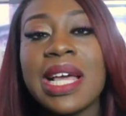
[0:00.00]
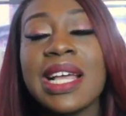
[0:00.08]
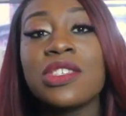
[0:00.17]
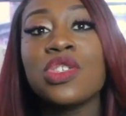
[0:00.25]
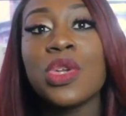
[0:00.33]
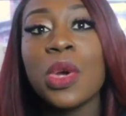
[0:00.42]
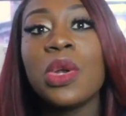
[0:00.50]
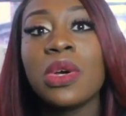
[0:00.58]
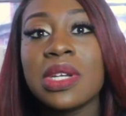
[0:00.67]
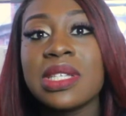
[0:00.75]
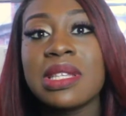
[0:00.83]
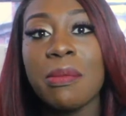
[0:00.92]
That is no
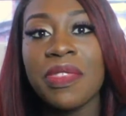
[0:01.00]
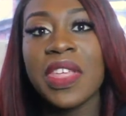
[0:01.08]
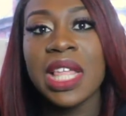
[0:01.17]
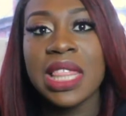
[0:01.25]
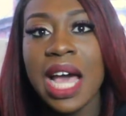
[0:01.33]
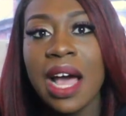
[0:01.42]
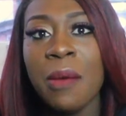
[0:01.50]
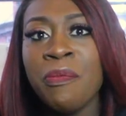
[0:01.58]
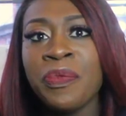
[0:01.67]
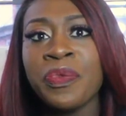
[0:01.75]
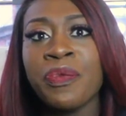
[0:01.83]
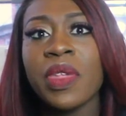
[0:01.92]
longer something that
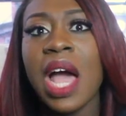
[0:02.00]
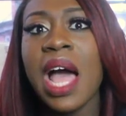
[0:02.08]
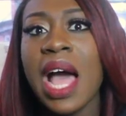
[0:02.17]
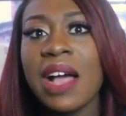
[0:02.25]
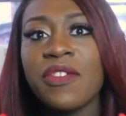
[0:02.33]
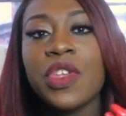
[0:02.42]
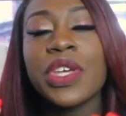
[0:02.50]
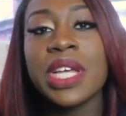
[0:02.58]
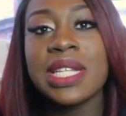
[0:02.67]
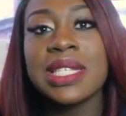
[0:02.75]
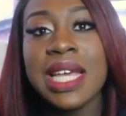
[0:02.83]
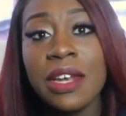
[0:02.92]
I have to
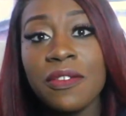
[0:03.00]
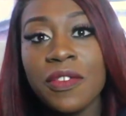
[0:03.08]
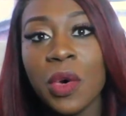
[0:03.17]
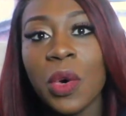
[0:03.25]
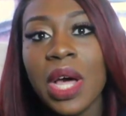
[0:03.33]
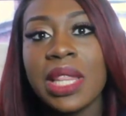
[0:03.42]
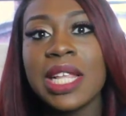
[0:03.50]
contend for.